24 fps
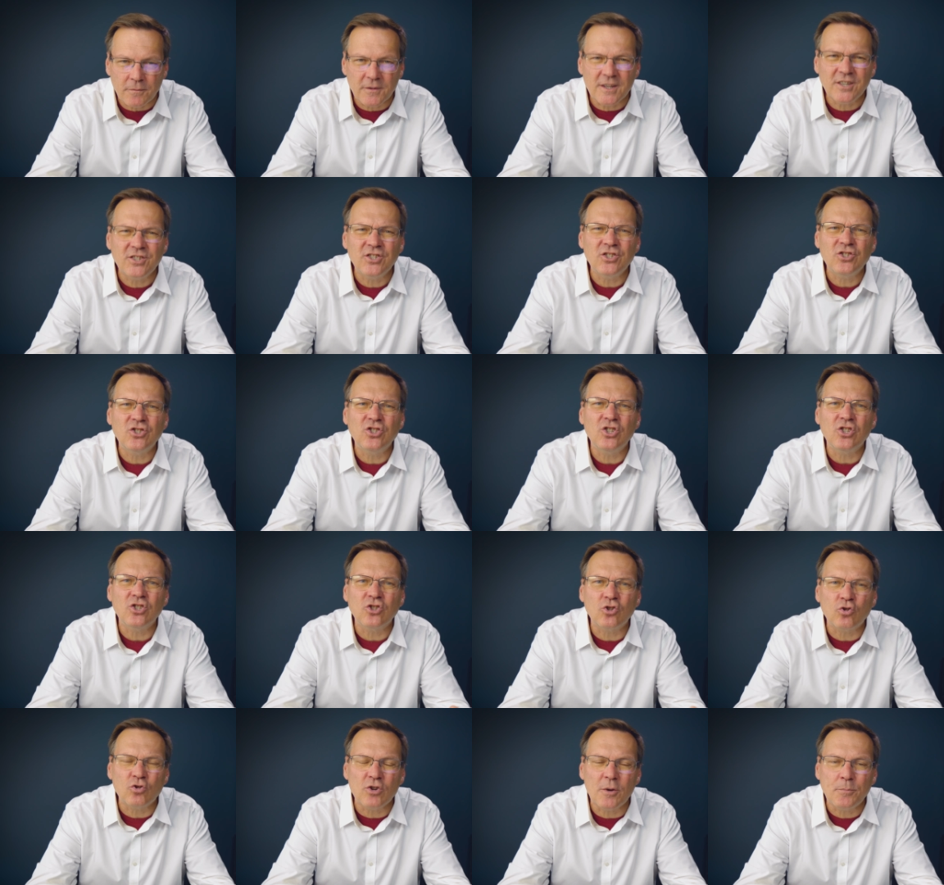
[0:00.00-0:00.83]
This is
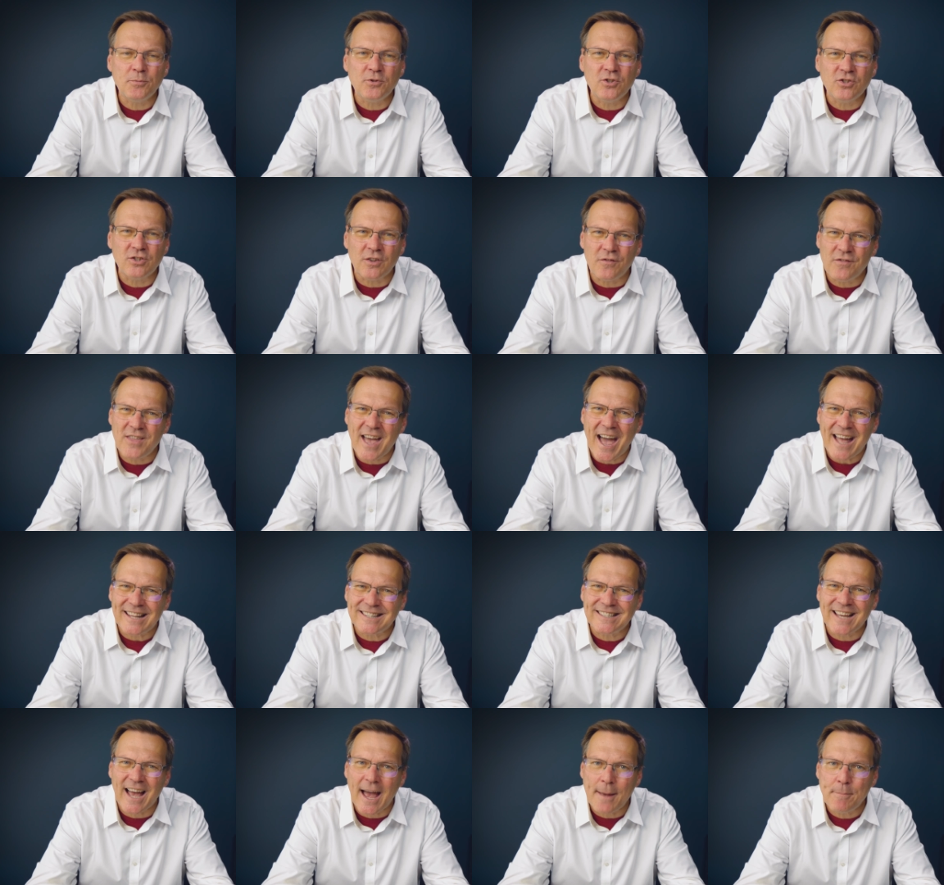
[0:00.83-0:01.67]
descriptions of
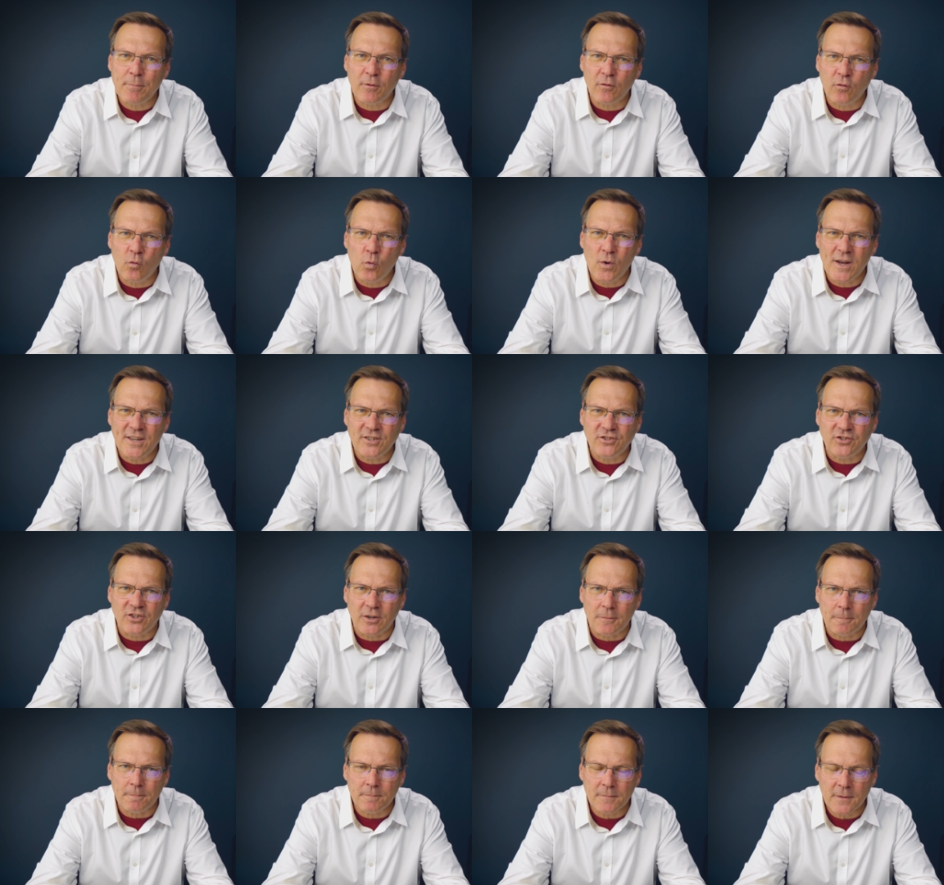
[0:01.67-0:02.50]
that type of
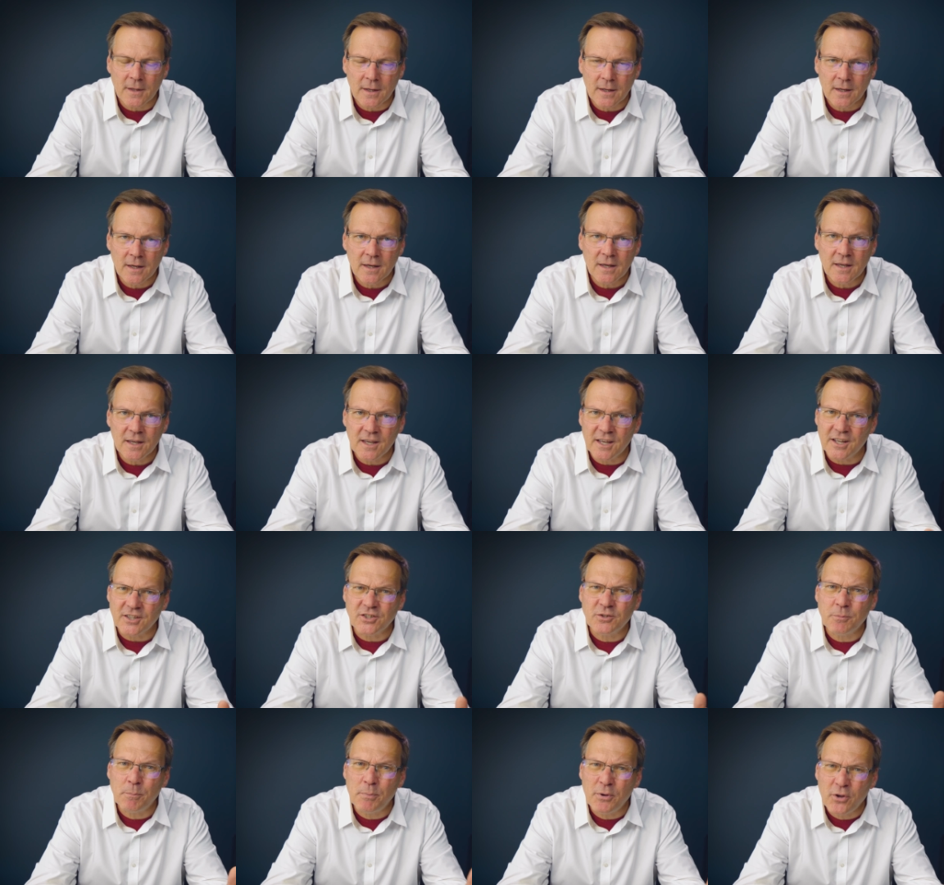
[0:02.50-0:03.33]
wisdom.
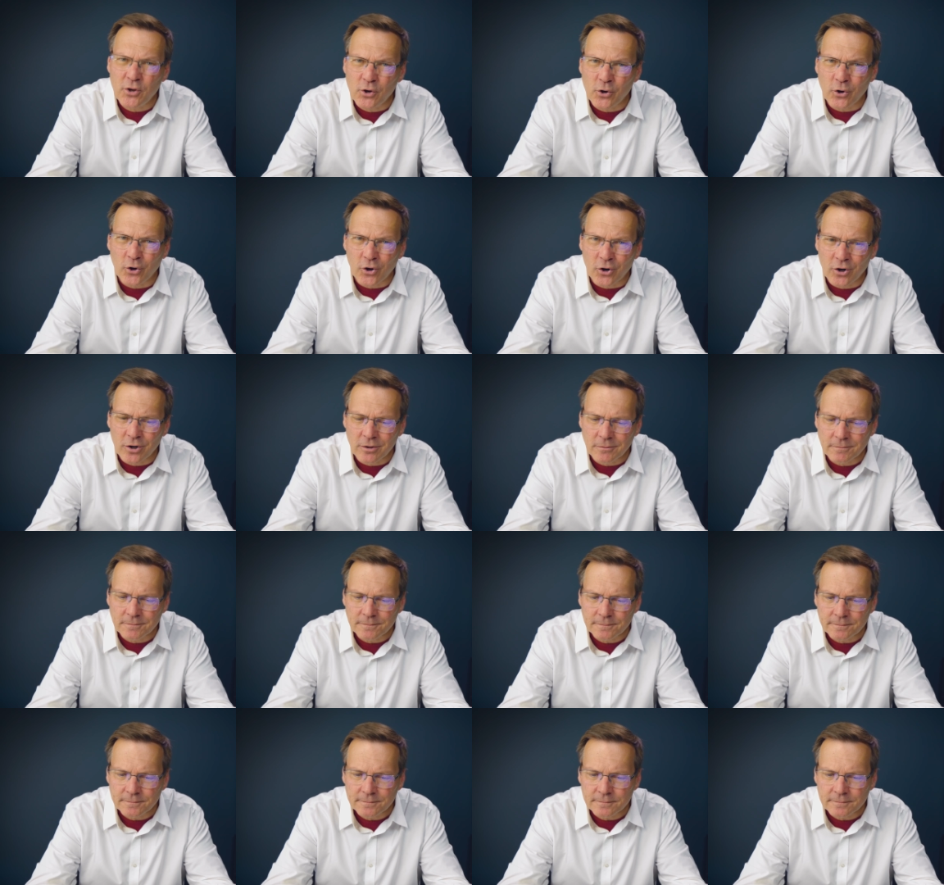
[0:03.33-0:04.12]
It's pure,